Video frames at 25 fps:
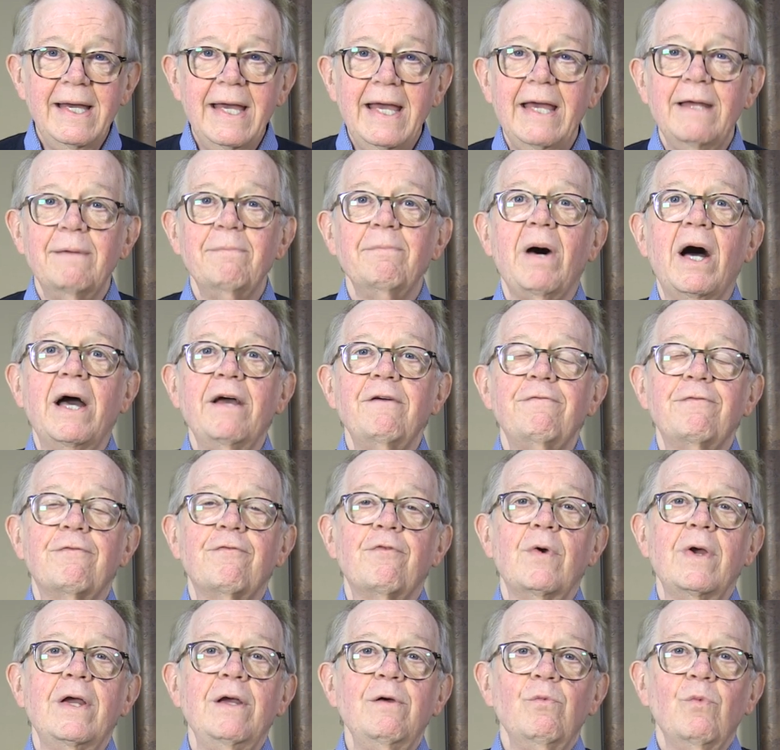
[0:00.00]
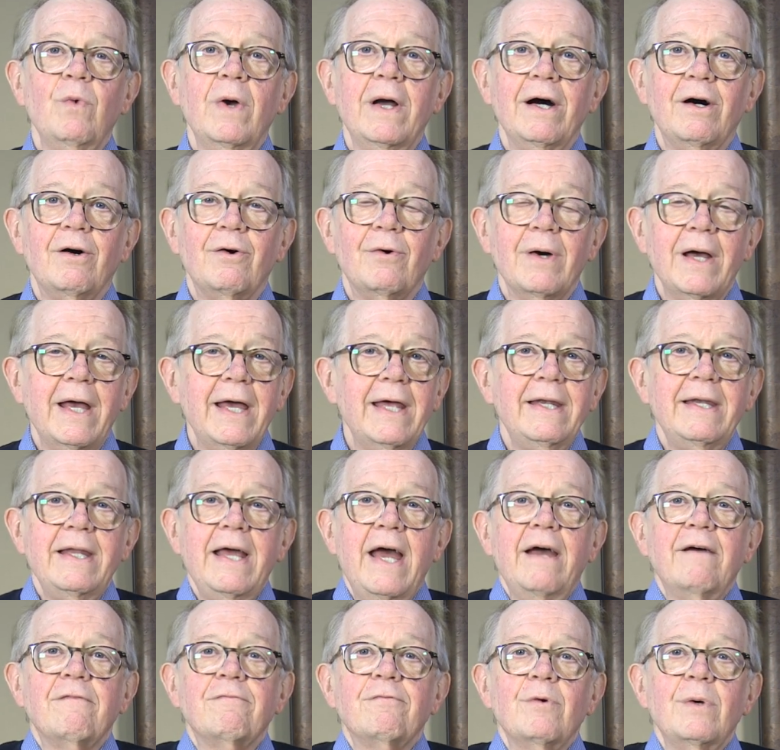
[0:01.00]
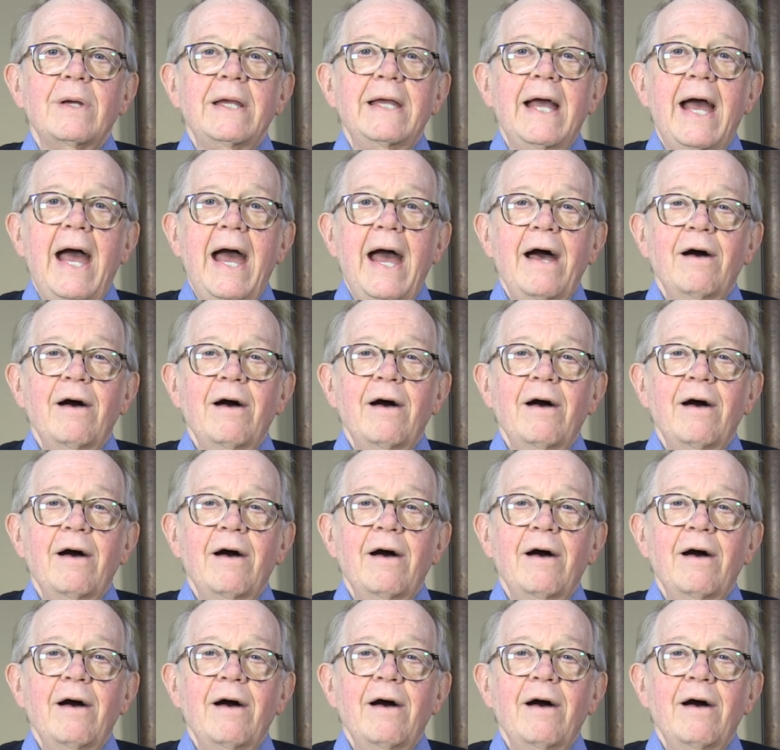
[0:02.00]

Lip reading: in my free will, in every